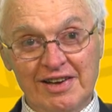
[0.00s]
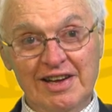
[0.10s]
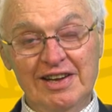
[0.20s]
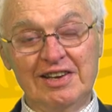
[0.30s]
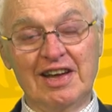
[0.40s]

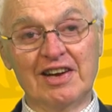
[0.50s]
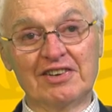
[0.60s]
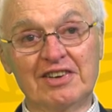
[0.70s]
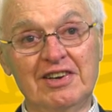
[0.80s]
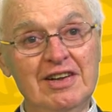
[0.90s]

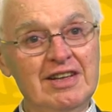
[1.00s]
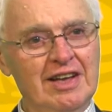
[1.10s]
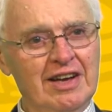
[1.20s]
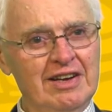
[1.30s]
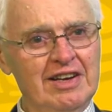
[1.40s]
encountered.
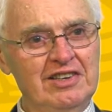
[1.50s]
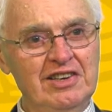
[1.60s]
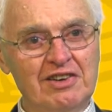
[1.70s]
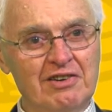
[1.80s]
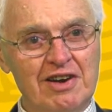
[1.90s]
He
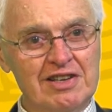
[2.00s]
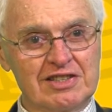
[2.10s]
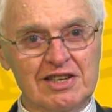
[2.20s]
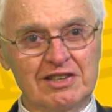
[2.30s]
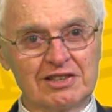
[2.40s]
did a great
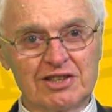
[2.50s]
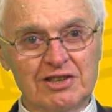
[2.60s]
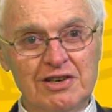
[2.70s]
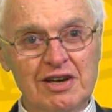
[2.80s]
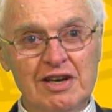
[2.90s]
deal
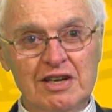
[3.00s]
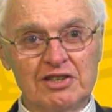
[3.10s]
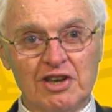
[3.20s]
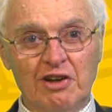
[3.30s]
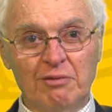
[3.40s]
to
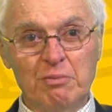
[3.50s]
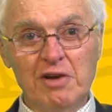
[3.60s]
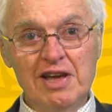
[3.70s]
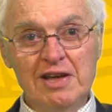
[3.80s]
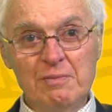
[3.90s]
help
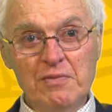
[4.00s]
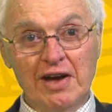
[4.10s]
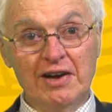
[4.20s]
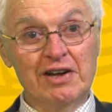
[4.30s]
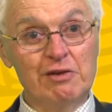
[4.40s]
me.
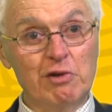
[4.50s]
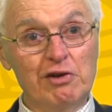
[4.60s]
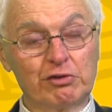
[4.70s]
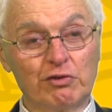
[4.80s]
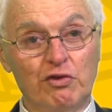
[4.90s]
He
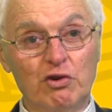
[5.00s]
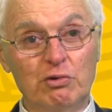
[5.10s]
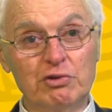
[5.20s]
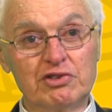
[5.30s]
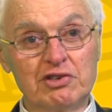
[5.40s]
wrote the
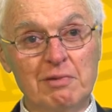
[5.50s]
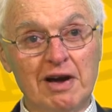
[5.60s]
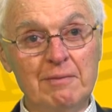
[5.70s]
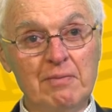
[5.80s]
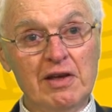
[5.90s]
foreword to
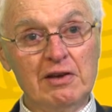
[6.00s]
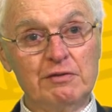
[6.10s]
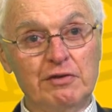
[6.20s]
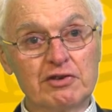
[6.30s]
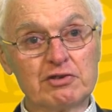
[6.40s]
my
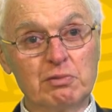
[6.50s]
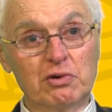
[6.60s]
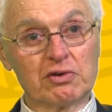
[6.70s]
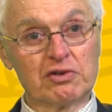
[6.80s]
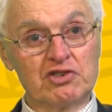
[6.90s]
first
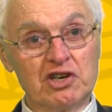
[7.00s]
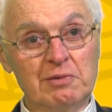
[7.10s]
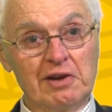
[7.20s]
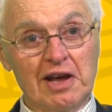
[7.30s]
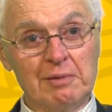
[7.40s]
book, The
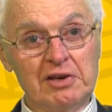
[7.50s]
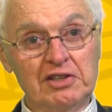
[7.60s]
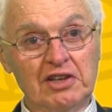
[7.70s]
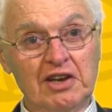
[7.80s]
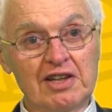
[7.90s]
German Army
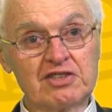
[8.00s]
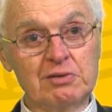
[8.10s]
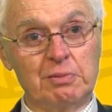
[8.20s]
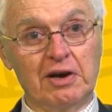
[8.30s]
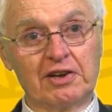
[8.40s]
and the Nazi
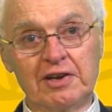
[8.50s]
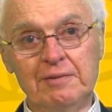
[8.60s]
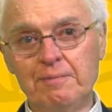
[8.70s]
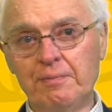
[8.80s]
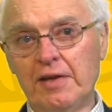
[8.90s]
Party.
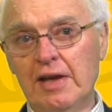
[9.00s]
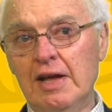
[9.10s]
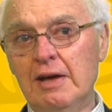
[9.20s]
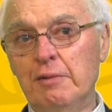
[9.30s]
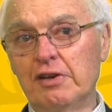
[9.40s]

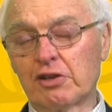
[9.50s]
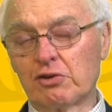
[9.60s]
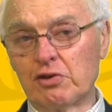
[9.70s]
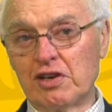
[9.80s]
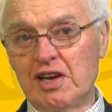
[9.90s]
But
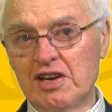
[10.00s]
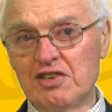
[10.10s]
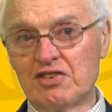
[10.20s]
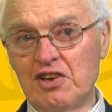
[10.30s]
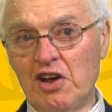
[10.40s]
through getting
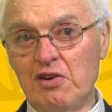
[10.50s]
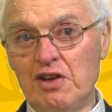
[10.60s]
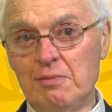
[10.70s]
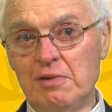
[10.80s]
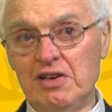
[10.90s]
to know
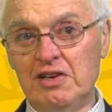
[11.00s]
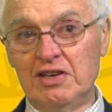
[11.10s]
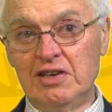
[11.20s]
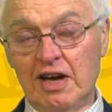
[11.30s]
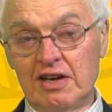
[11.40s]
him in
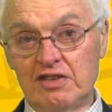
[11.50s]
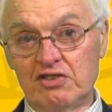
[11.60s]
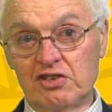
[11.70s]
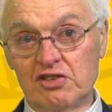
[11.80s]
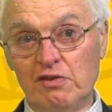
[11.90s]

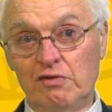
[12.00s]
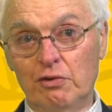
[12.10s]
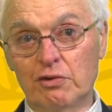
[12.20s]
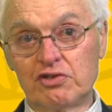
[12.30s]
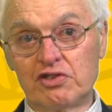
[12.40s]

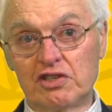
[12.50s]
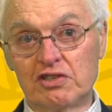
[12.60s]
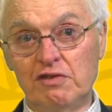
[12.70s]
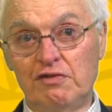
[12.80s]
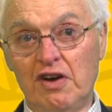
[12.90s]

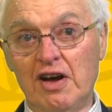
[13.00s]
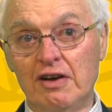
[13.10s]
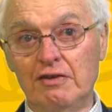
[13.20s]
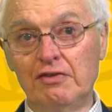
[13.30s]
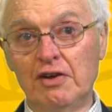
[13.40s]

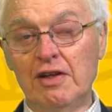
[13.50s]
1964-65,